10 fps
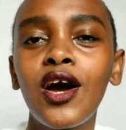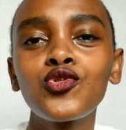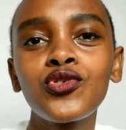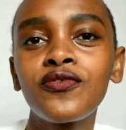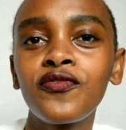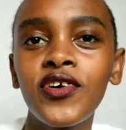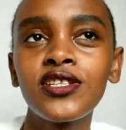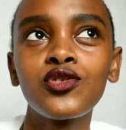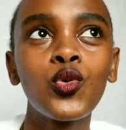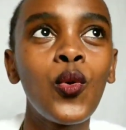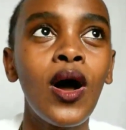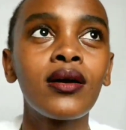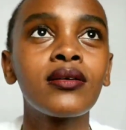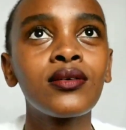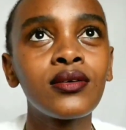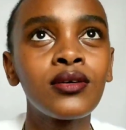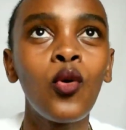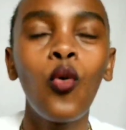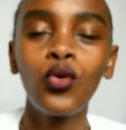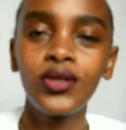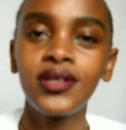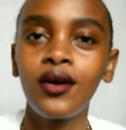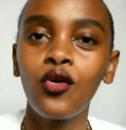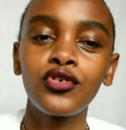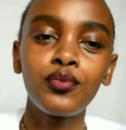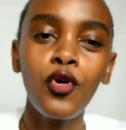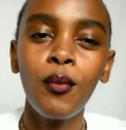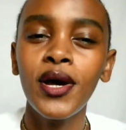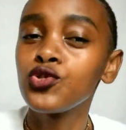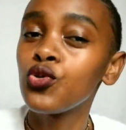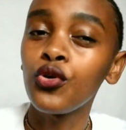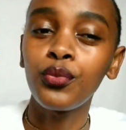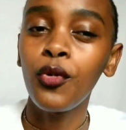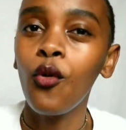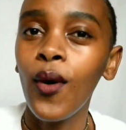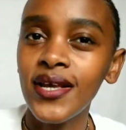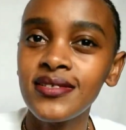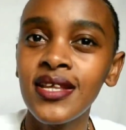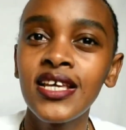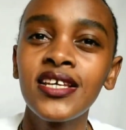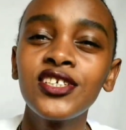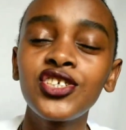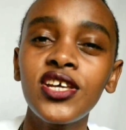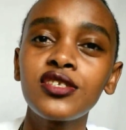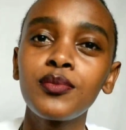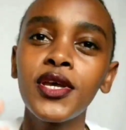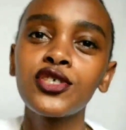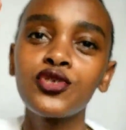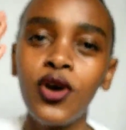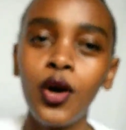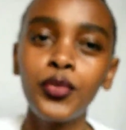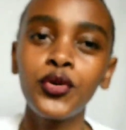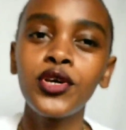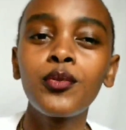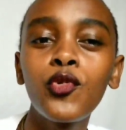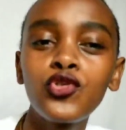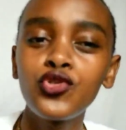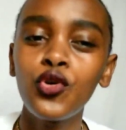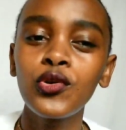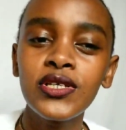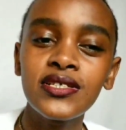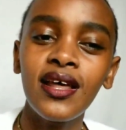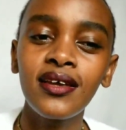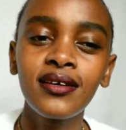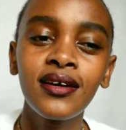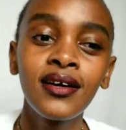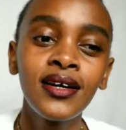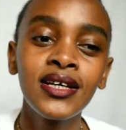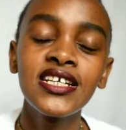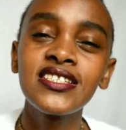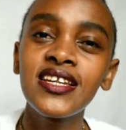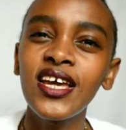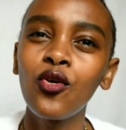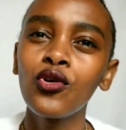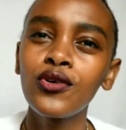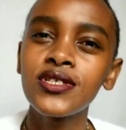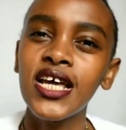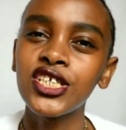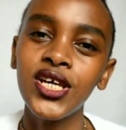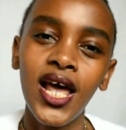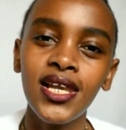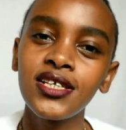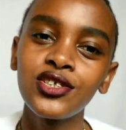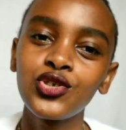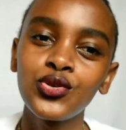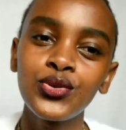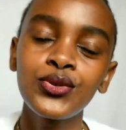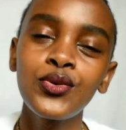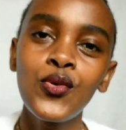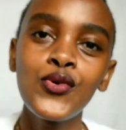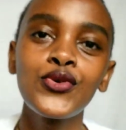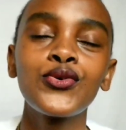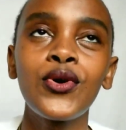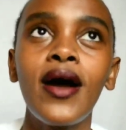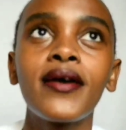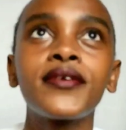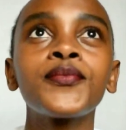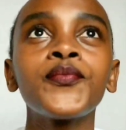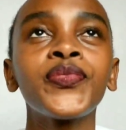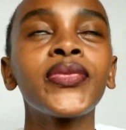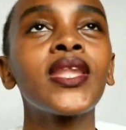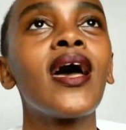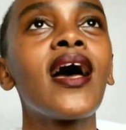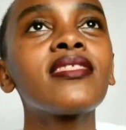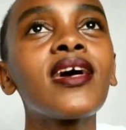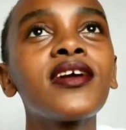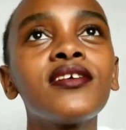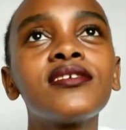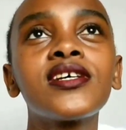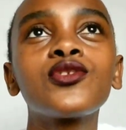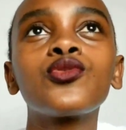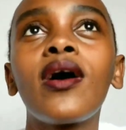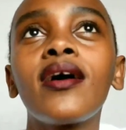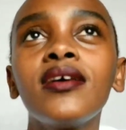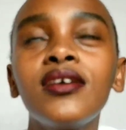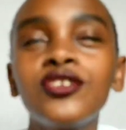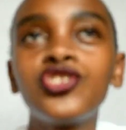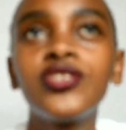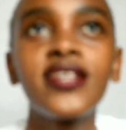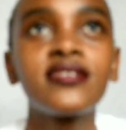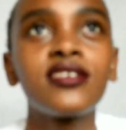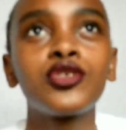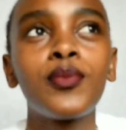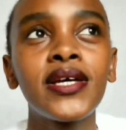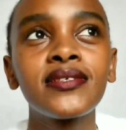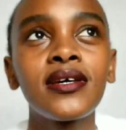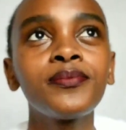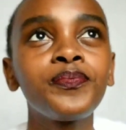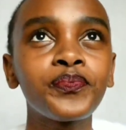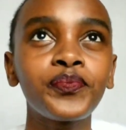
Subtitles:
out with friends who are older or more mature or more wise. It just makes you up your game because you're always like, it's like always a challenge to who you are. Other areas where age doesn't matter,